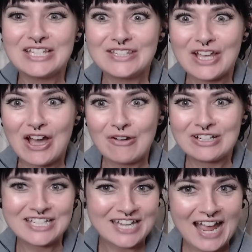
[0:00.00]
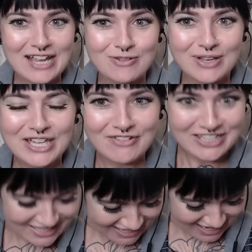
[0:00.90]
So today, we're going
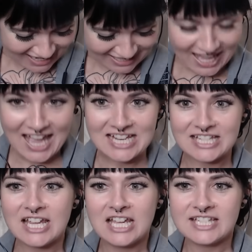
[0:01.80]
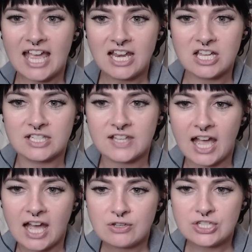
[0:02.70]
to see Kent tell us
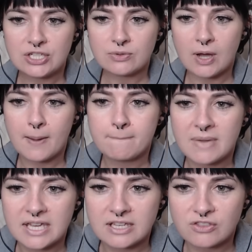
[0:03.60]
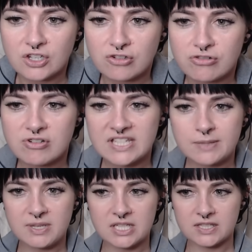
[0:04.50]
how to make the
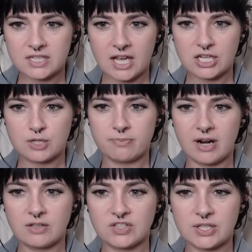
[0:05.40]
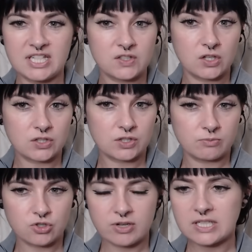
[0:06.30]
crispiest hash browns. So he's got some
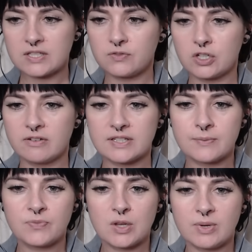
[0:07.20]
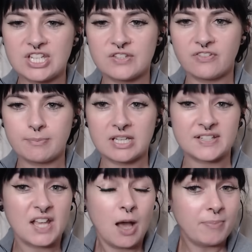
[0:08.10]
tricks for us, which is
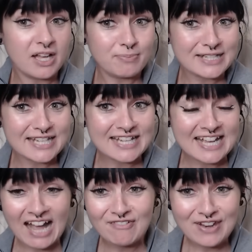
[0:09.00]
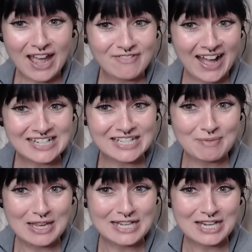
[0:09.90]
fabulous. But admittedly, I've never actually
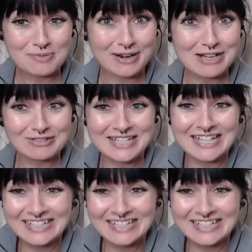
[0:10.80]
made hash browns.